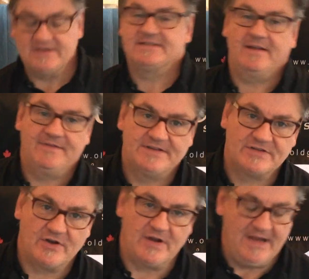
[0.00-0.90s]
to stuff this
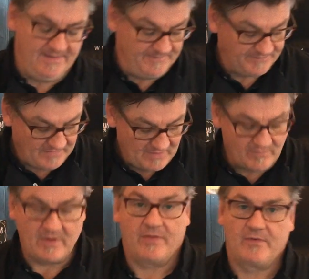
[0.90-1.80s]
turkey.
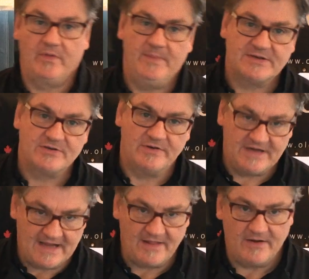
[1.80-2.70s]
We're going to throw the mixture in
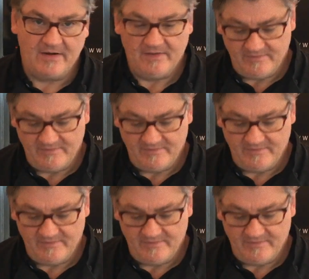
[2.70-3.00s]
together,